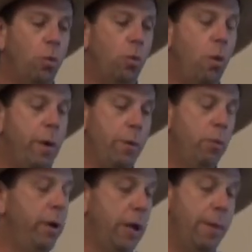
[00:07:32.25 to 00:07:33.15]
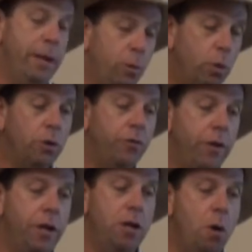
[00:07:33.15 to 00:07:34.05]
We're
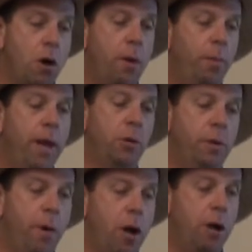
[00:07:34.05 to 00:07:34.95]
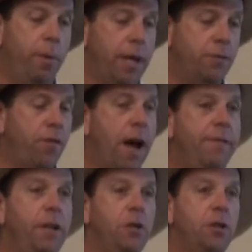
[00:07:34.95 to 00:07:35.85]
very new on our place. We bought our place
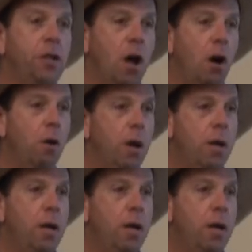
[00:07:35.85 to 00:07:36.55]
5 years ago.